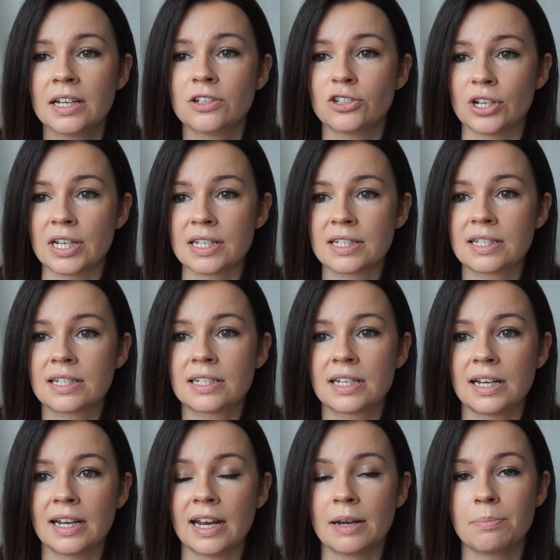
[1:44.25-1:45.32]
Just
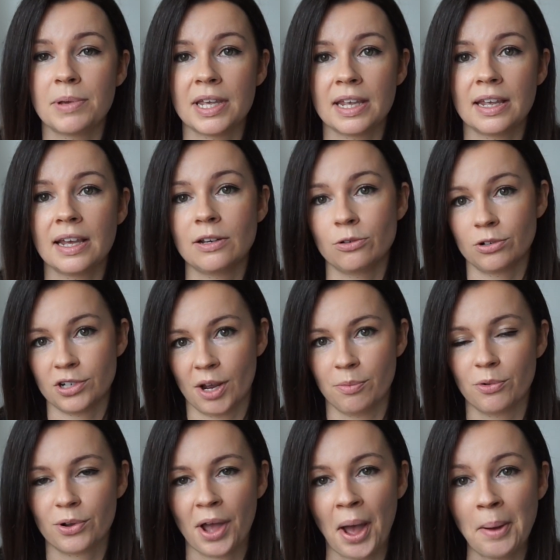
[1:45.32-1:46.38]
let it be and your time
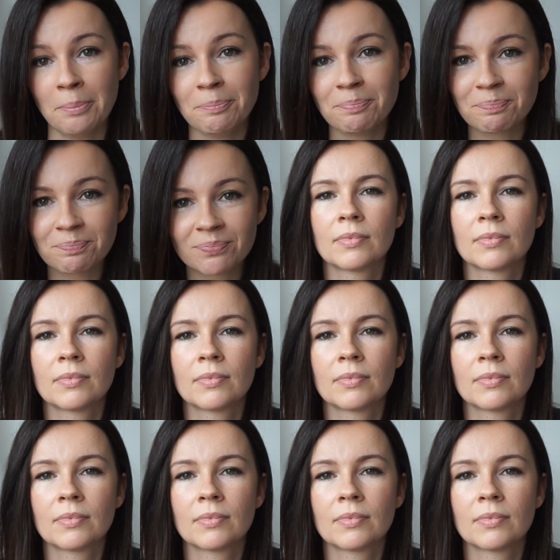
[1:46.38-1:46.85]
will come.